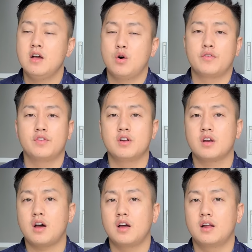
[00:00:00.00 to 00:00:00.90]
or if you're
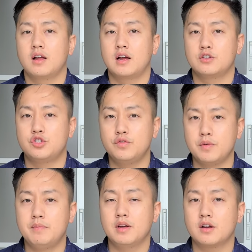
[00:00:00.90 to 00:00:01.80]
not uh, too
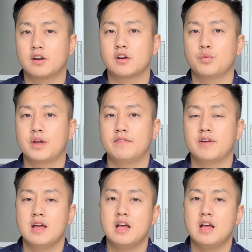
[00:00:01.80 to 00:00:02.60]
familiar with